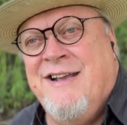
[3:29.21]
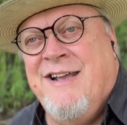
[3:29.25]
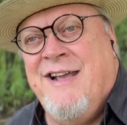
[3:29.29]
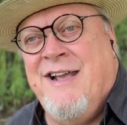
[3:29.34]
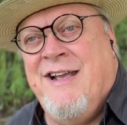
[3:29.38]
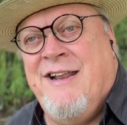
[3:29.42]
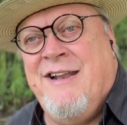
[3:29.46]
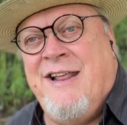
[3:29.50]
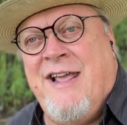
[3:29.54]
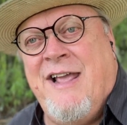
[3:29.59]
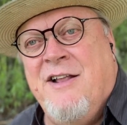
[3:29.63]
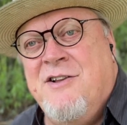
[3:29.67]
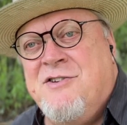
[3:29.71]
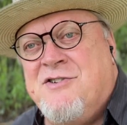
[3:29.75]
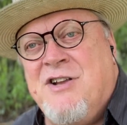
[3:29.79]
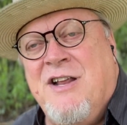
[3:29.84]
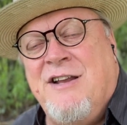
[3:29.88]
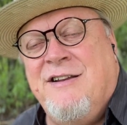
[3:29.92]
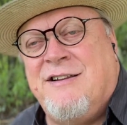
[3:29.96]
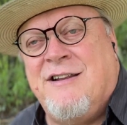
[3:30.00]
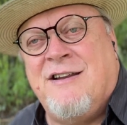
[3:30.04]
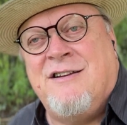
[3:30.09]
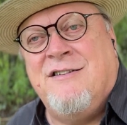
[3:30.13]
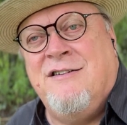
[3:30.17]
And Aunt
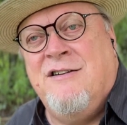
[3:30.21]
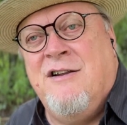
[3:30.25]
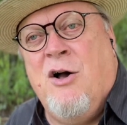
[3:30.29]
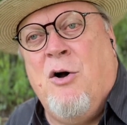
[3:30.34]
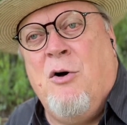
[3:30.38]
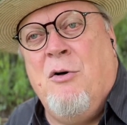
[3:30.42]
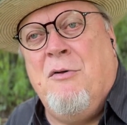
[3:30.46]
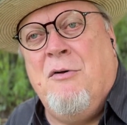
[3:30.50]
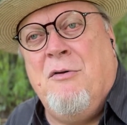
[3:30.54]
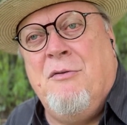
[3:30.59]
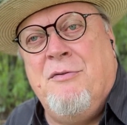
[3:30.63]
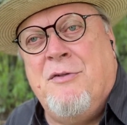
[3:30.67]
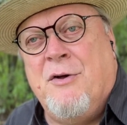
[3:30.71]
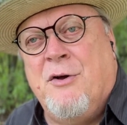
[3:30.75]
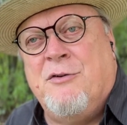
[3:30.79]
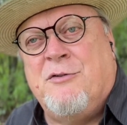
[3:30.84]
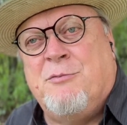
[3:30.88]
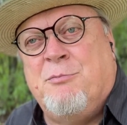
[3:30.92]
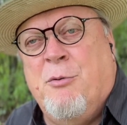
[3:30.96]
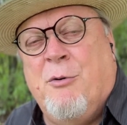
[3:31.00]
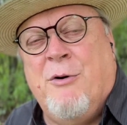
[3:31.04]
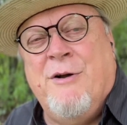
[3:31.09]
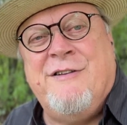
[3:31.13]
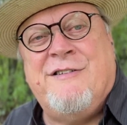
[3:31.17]
Jean didn't know those
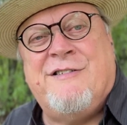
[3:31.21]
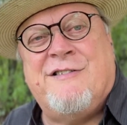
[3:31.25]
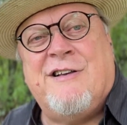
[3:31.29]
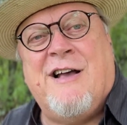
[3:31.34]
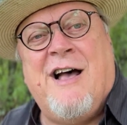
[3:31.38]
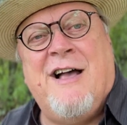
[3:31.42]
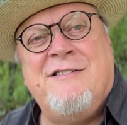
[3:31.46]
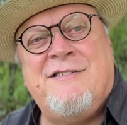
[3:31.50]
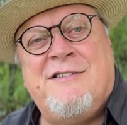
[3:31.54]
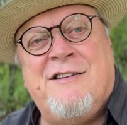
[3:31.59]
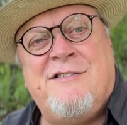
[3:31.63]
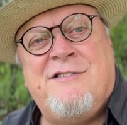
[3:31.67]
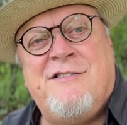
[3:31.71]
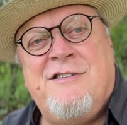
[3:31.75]
boys' sizes.